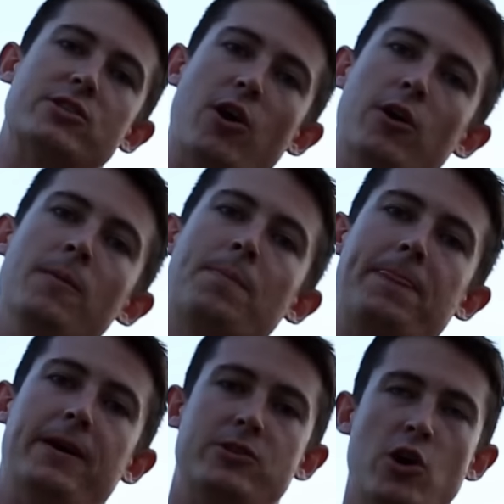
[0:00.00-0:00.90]
So
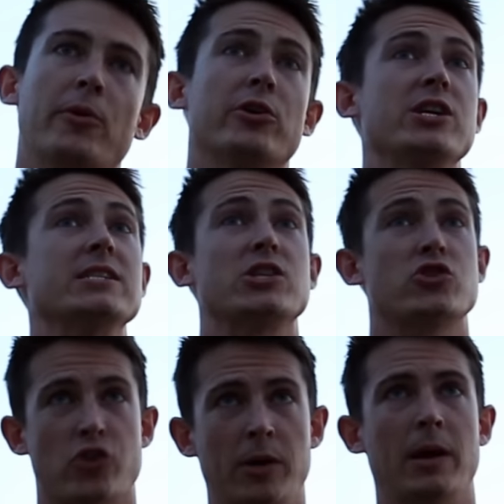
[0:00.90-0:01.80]
the terminology is
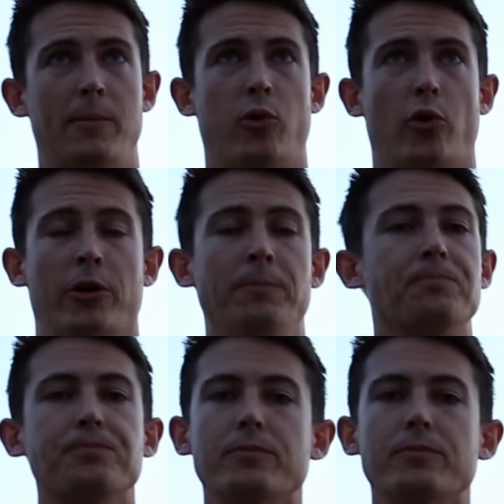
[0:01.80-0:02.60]
extremely important.